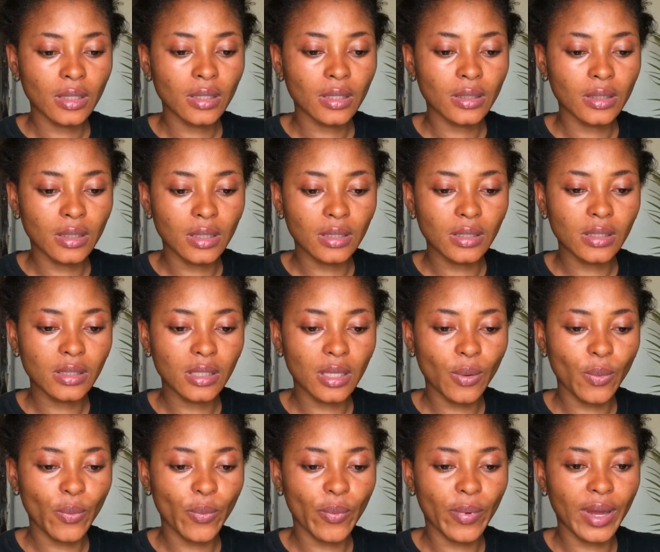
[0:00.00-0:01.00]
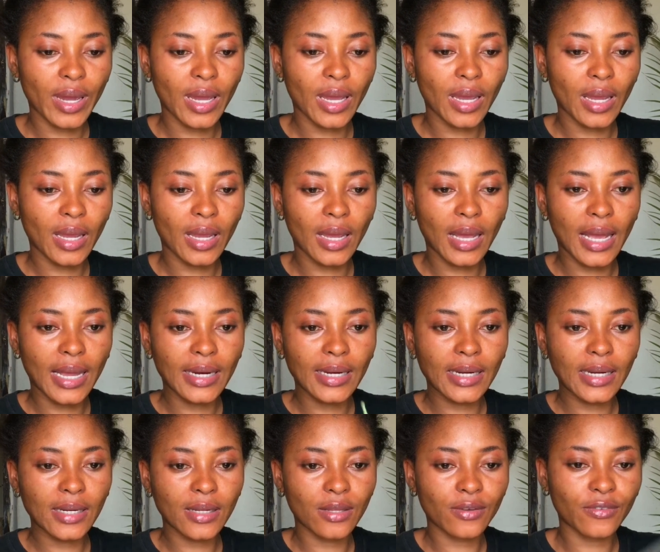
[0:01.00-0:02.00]
the same way I
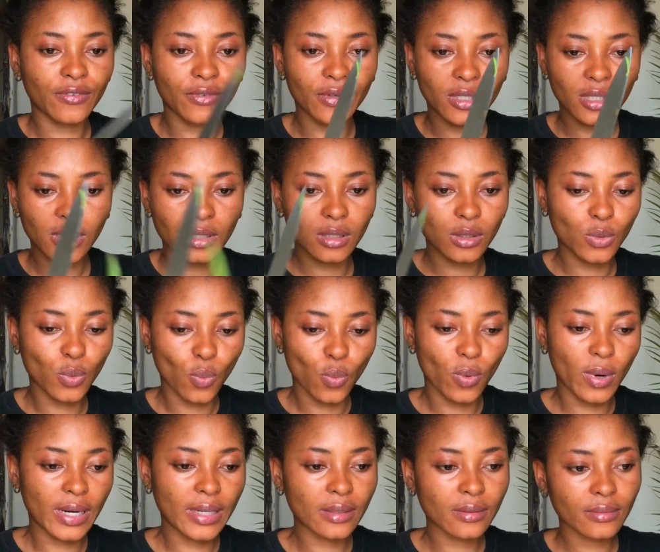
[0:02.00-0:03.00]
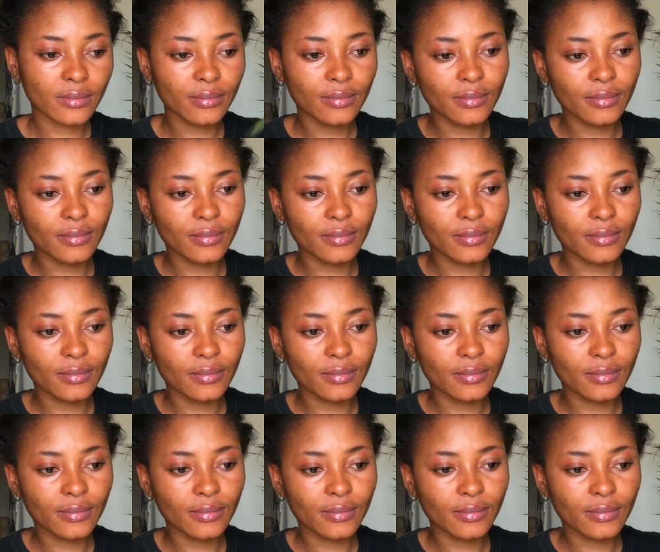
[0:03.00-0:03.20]
did the first one.